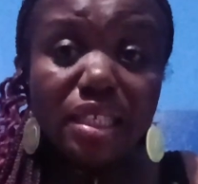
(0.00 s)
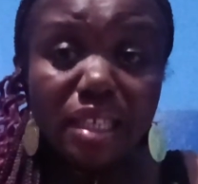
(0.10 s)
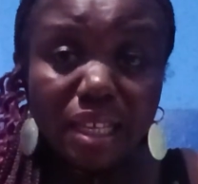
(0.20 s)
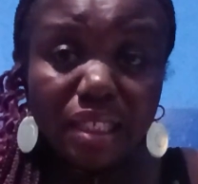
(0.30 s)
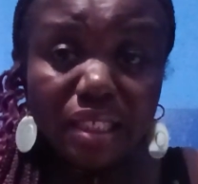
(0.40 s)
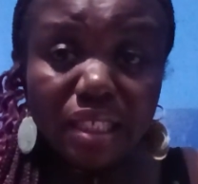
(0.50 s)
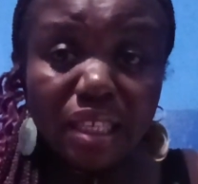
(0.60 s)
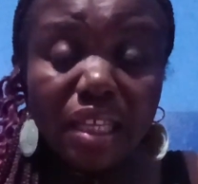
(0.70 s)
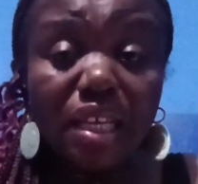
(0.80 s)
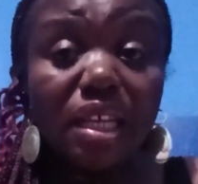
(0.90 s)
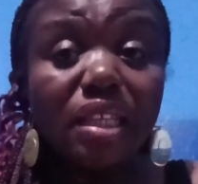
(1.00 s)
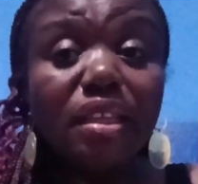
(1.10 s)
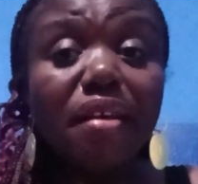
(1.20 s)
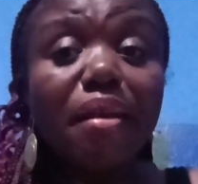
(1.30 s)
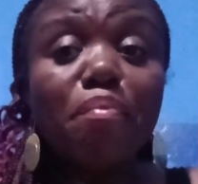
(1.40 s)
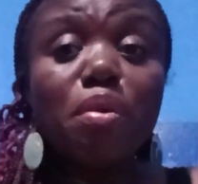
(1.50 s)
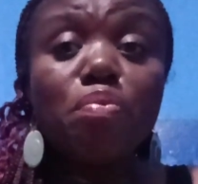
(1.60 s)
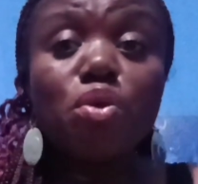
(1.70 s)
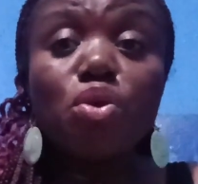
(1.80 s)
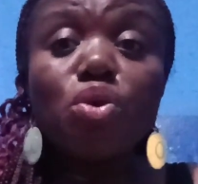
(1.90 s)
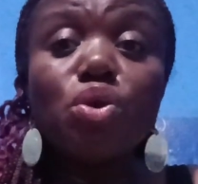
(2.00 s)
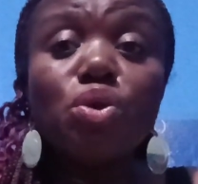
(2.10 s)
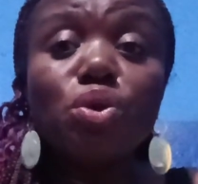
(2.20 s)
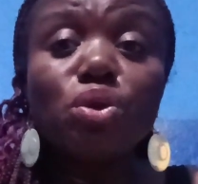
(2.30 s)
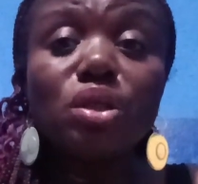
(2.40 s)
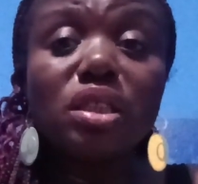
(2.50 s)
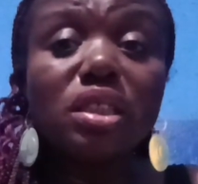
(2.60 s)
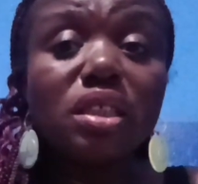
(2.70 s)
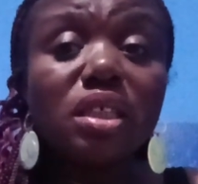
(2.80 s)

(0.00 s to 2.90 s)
Yes, there are people who use